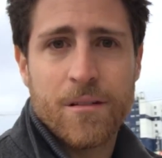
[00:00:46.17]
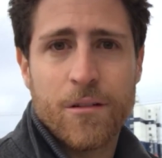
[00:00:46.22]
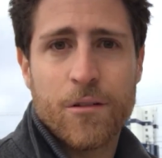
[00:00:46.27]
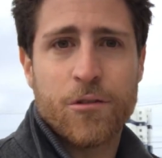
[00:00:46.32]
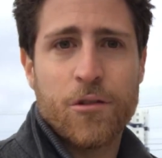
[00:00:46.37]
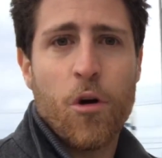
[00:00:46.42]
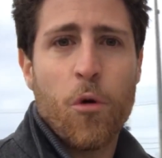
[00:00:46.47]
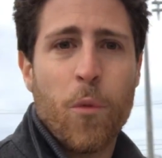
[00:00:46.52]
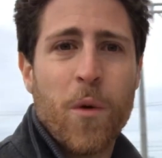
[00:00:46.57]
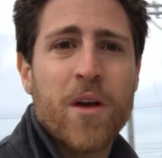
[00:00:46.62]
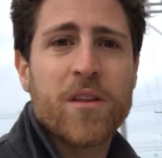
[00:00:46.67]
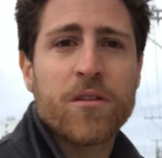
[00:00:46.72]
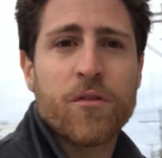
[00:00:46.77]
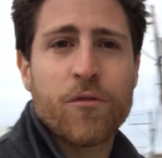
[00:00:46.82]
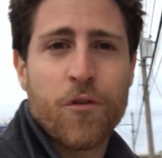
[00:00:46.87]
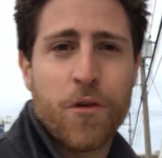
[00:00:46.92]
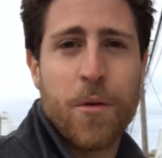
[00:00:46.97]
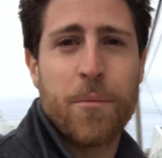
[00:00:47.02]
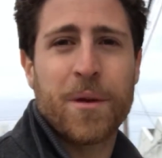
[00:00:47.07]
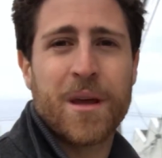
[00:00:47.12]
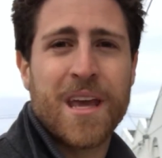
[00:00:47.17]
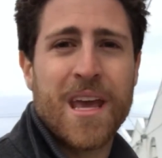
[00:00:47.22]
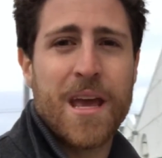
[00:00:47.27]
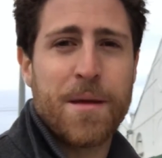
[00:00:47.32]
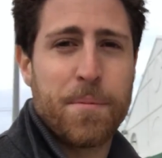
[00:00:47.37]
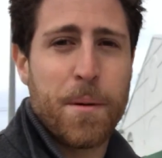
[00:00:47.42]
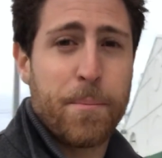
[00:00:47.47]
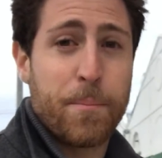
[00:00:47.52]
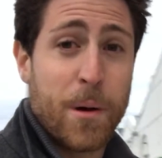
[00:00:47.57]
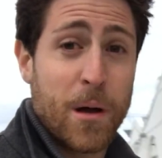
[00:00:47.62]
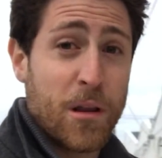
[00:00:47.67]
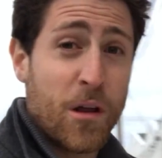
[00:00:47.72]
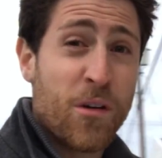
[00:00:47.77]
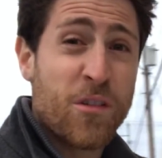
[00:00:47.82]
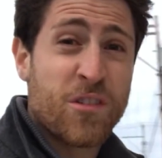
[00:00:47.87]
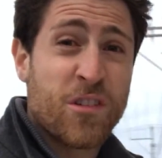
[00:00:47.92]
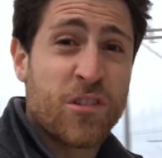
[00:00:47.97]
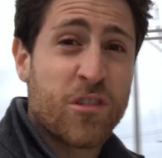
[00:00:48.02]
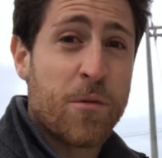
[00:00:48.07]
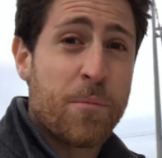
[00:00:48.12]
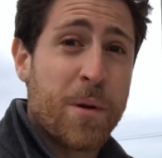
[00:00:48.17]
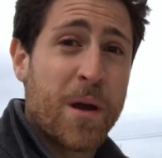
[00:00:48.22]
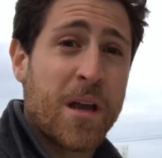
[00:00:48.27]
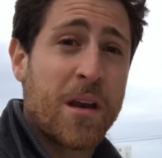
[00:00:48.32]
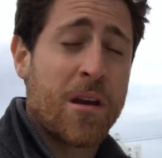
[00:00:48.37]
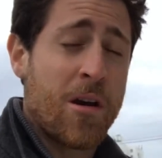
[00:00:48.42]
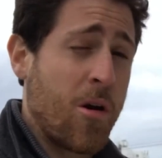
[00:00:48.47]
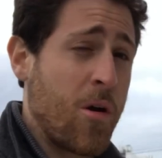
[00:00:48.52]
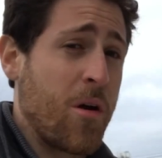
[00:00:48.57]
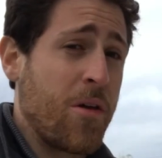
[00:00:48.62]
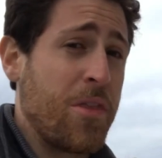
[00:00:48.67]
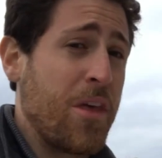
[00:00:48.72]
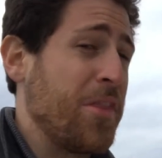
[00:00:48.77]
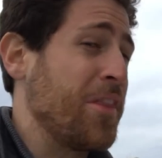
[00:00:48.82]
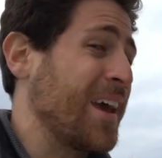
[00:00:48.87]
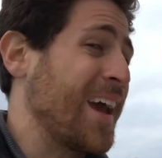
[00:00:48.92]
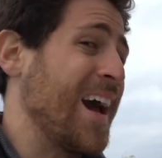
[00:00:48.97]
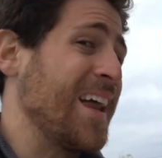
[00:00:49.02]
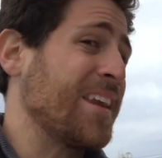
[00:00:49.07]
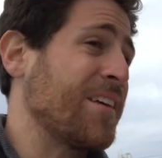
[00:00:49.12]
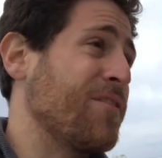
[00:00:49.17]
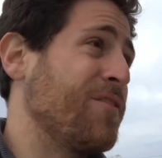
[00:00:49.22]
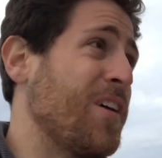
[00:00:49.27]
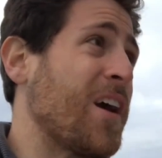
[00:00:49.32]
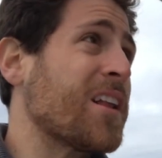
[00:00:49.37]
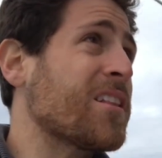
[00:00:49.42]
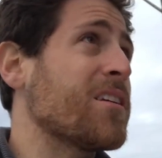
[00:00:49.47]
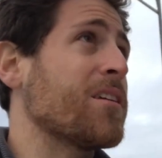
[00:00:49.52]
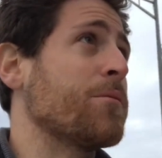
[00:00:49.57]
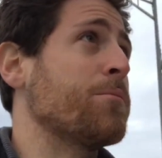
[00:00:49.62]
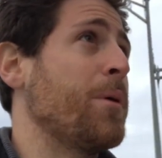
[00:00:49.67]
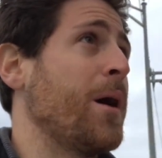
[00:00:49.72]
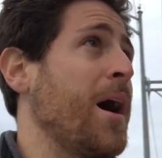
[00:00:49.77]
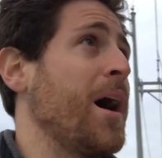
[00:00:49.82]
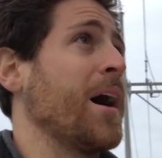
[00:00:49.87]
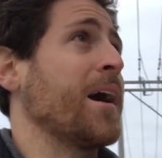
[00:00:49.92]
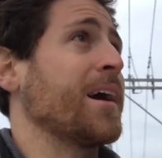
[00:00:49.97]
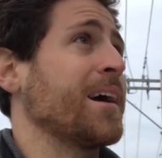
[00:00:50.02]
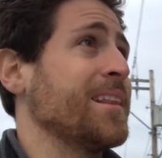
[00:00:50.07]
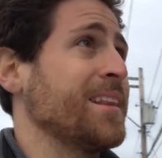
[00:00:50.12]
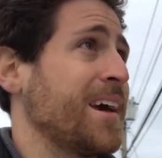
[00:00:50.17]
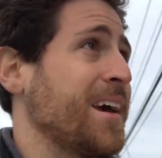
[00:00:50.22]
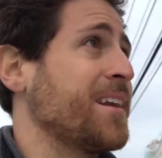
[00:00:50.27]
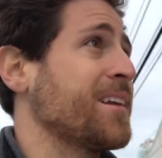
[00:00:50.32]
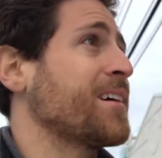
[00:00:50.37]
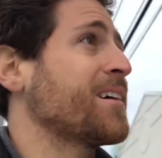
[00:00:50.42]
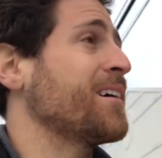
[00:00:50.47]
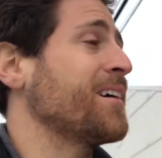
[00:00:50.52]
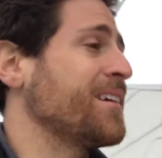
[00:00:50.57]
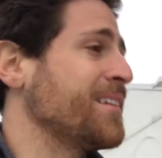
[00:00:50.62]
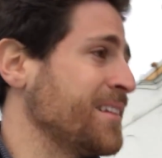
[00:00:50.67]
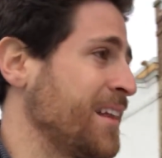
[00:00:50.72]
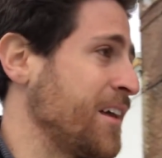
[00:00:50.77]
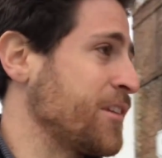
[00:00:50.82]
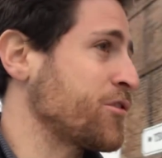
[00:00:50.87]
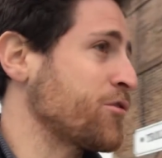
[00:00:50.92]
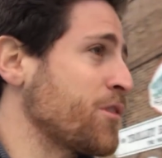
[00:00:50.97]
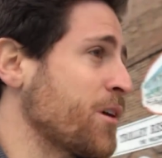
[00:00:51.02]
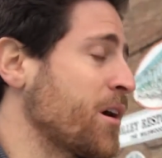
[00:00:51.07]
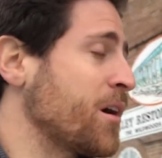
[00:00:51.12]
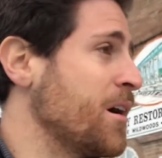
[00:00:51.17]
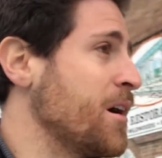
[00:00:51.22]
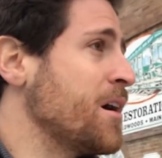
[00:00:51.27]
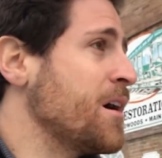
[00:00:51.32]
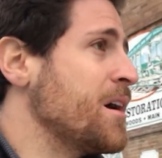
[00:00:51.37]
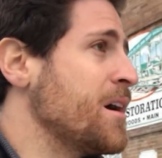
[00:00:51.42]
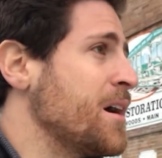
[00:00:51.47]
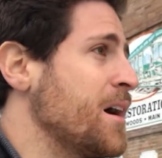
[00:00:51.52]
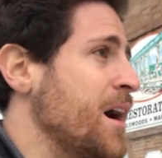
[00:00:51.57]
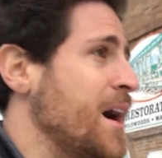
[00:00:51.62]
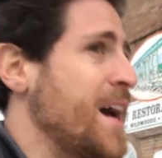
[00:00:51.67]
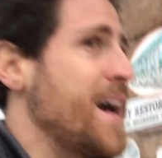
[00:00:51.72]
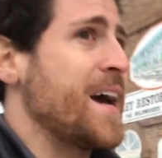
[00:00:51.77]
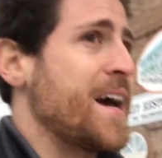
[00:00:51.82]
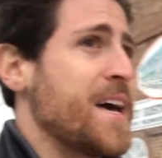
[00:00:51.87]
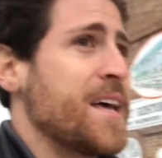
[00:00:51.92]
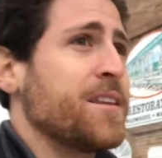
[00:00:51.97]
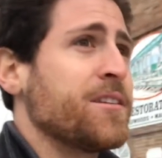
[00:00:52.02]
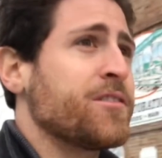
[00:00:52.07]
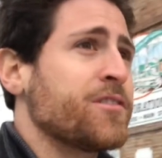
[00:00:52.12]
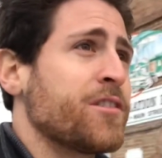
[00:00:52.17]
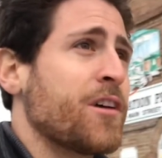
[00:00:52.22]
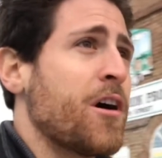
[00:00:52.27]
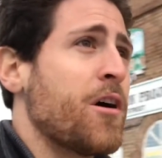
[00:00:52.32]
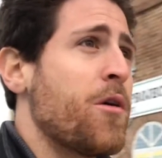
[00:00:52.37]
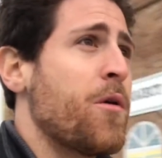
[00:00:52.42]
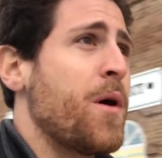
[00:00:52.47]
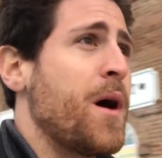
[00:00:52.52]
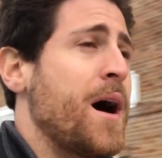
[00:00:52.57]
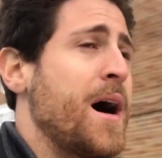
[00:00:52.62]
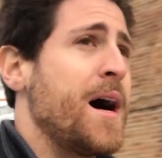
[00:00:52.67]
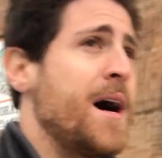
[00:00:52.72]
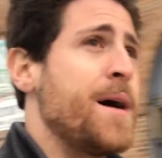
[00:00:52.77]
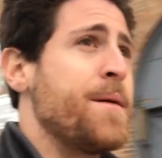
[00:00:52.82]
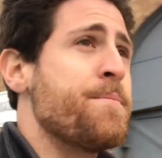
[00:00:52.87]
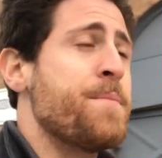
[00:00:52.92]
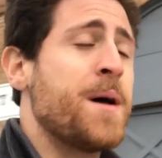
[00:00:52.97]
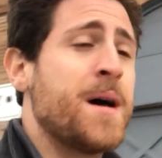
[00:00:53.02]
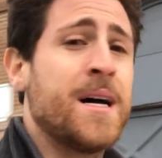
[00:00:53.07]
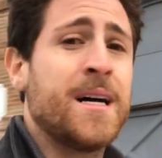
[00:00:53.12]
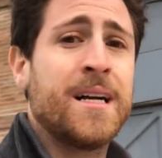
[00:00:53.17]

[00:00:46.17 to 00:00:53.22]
There's no reason for them to keep it. Billows used to be in here and then they got evicted by Atlantic Electric. And so